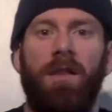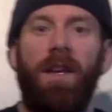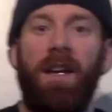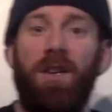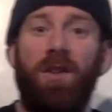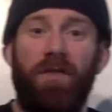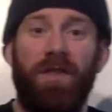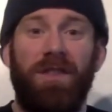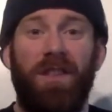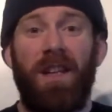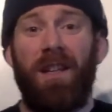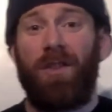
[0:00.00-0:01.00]
Thank you for
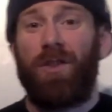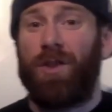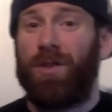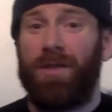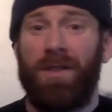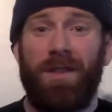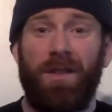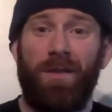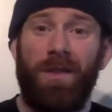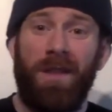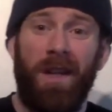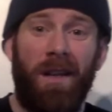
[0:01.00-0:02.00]
staying tuned until
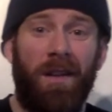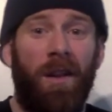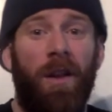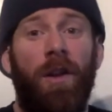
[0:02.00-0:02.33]
the end.